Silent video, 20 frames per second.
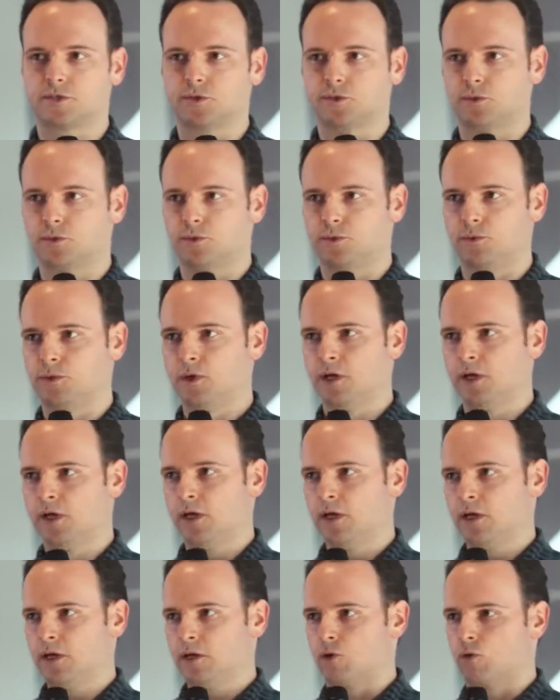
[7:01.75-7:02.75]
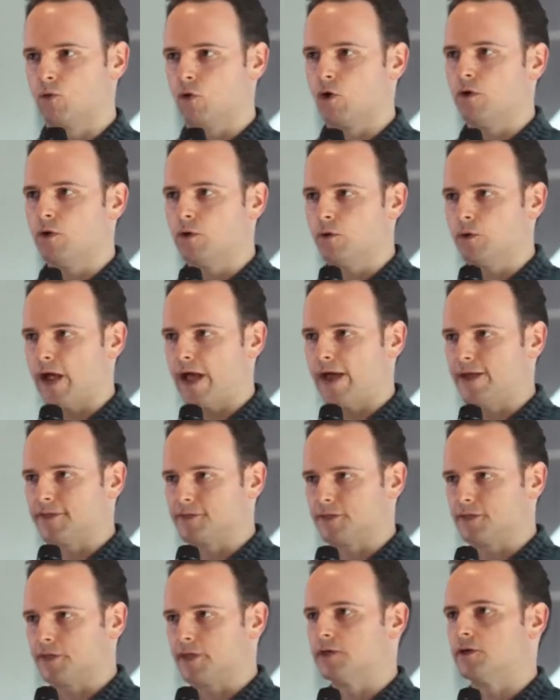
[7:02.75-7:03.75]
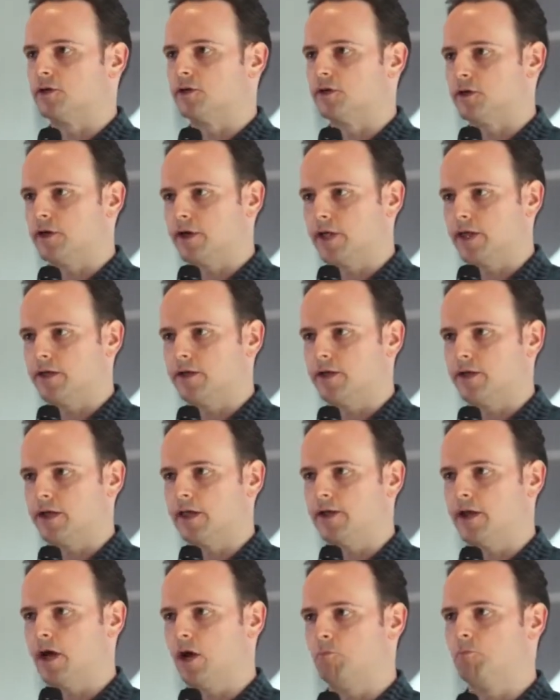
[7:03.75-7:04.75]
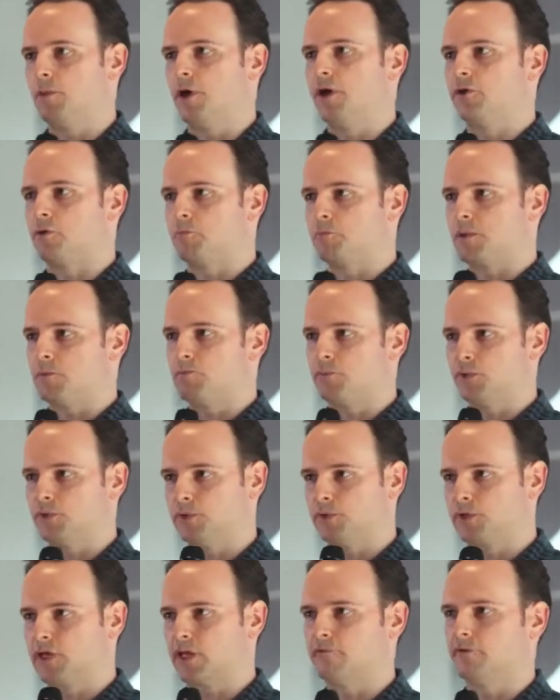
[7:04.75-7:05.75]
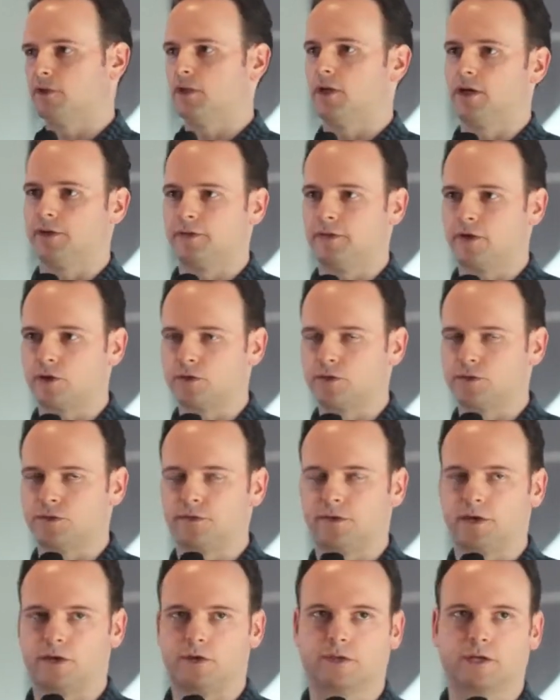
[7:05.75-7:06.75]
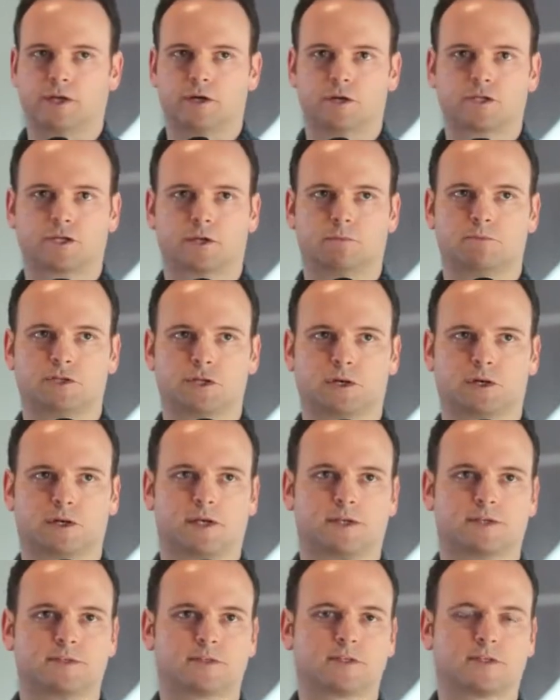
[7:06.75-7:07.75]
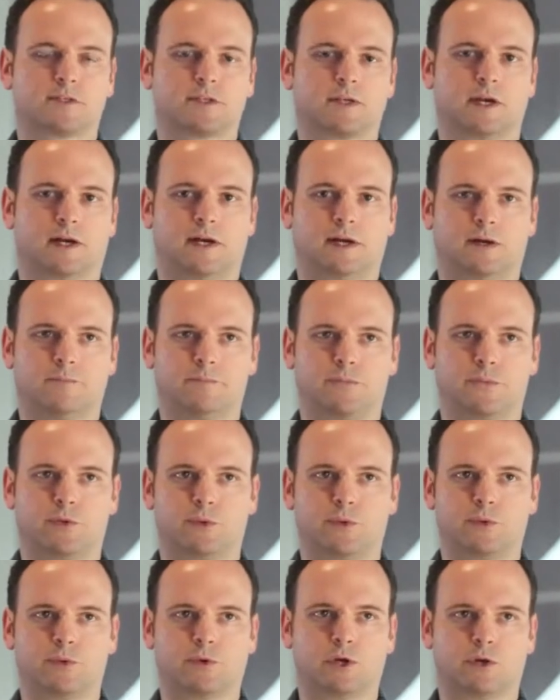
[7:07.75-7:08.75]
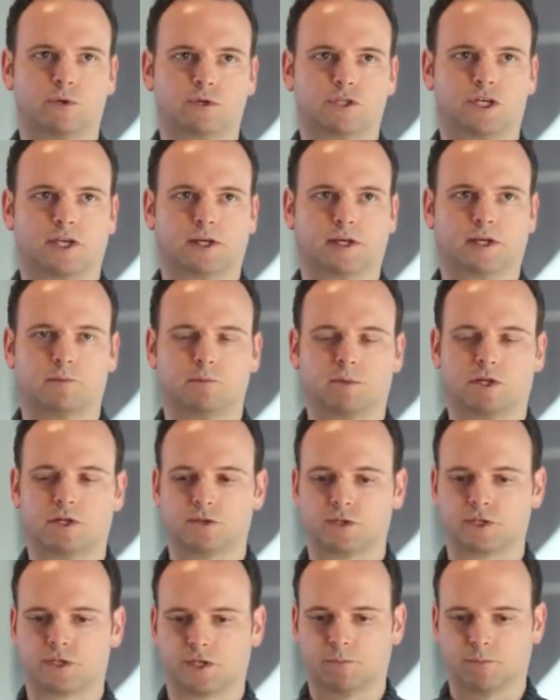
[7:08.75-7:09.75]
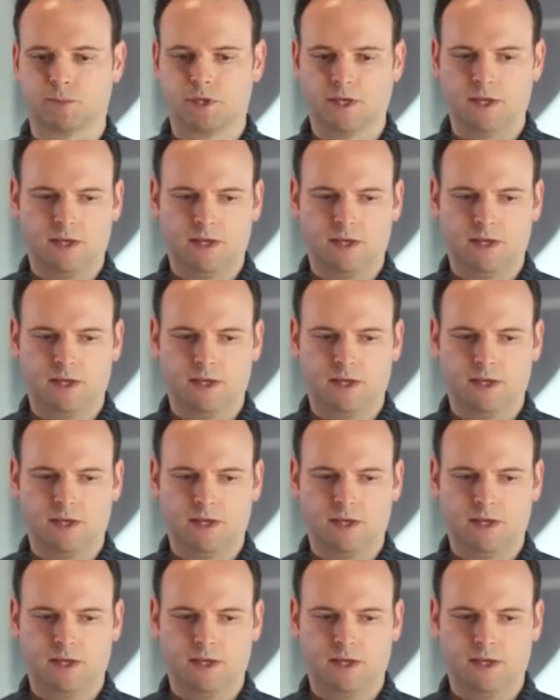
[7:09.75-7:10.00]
to grow as a leader and help other people kind of along their leadership journeys through coaching and mentorship.